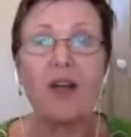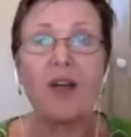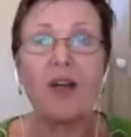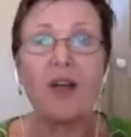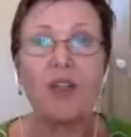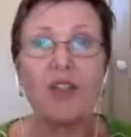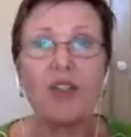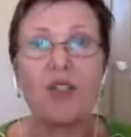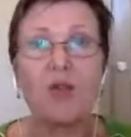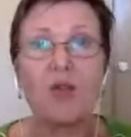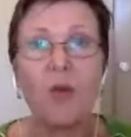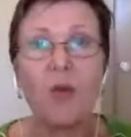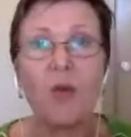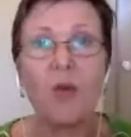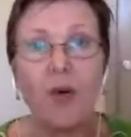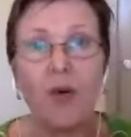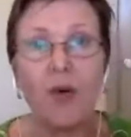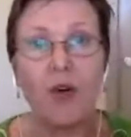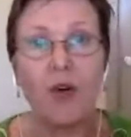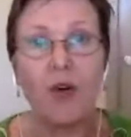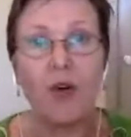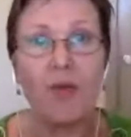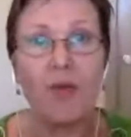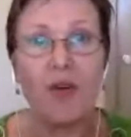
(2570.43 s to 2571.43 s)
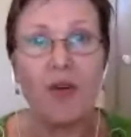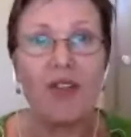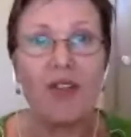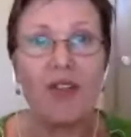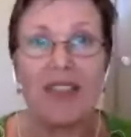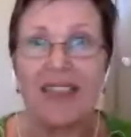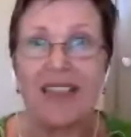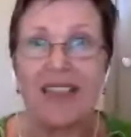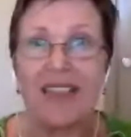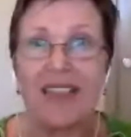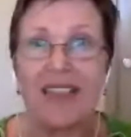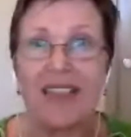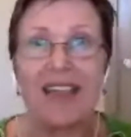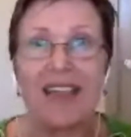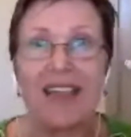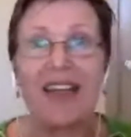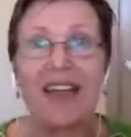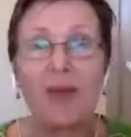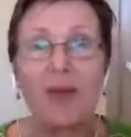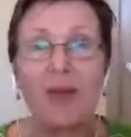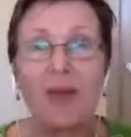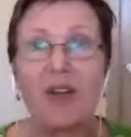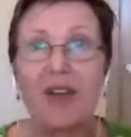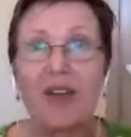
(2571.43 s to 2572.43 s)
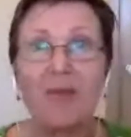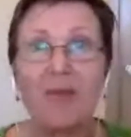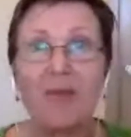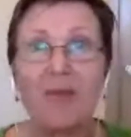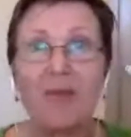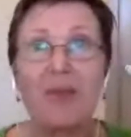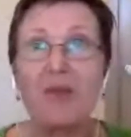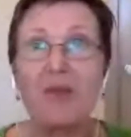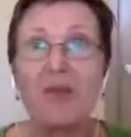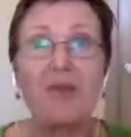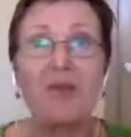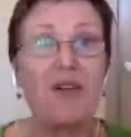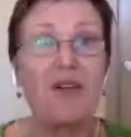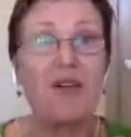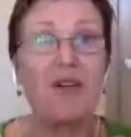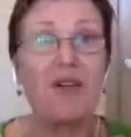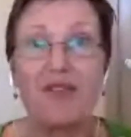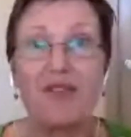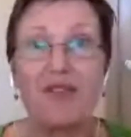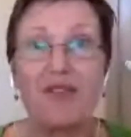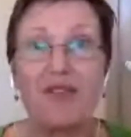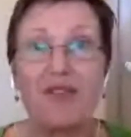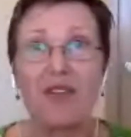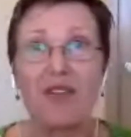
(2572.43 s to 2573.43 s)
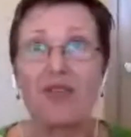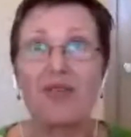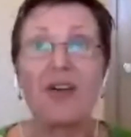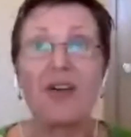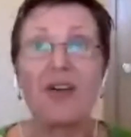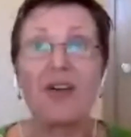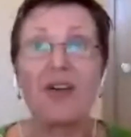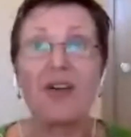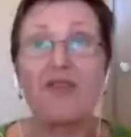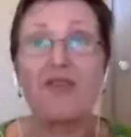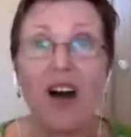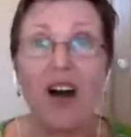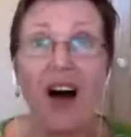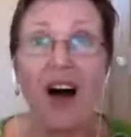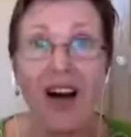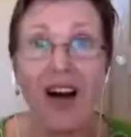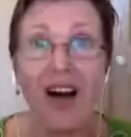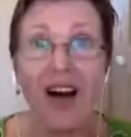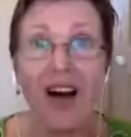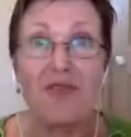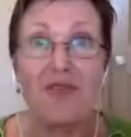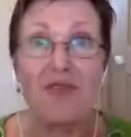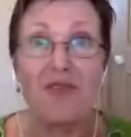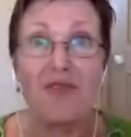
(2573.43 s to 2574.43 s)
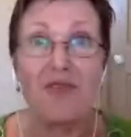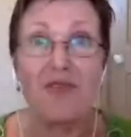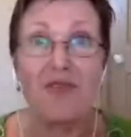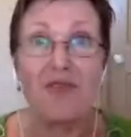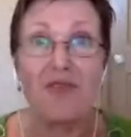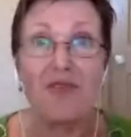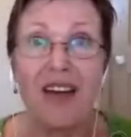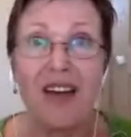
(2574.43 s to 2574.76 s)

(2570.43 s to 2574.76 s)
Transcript: people don't end up with just one autoimmune disease, they end up with a minimum of, you know, 3 to 5.